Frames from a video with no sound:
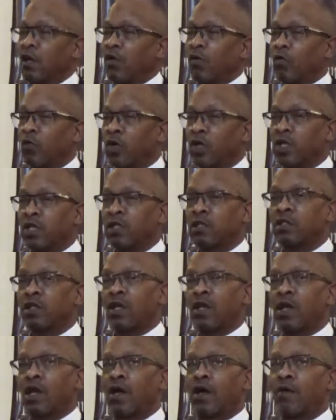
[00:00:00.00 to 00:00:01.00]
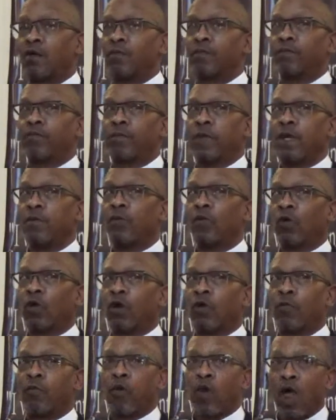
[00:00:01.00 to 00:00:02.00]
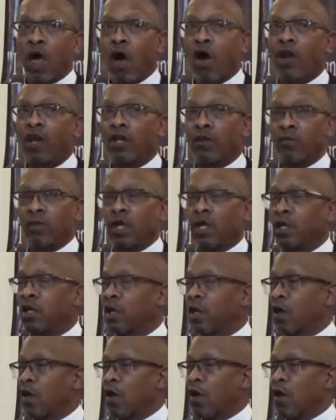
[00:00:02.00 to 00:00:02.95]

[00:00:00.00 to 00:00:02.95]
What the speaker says: when people are applauding me,